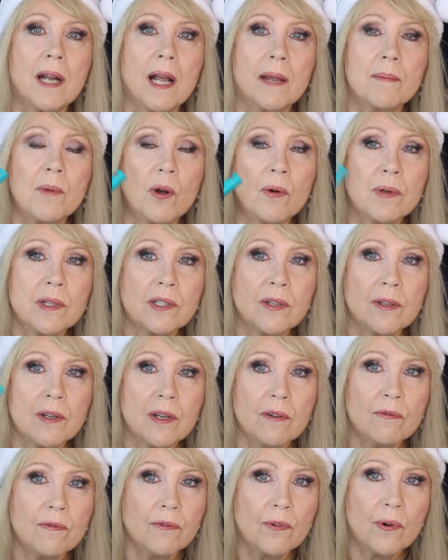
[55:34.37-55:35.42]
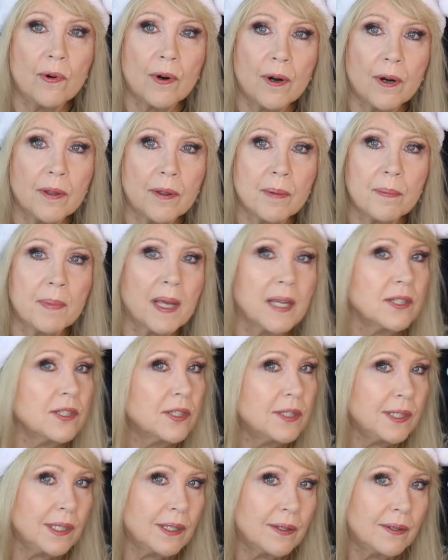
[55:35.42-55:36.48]
I'm always looking for the
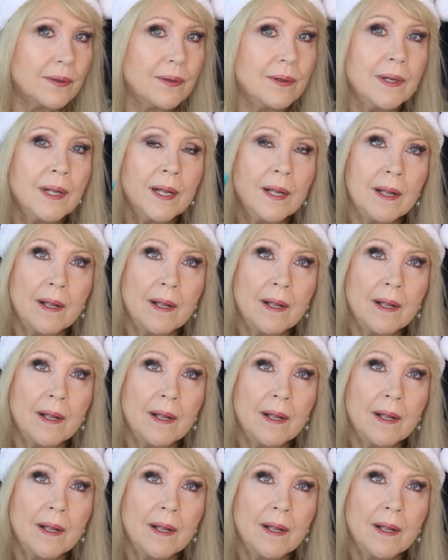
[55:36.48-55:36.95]
best deal,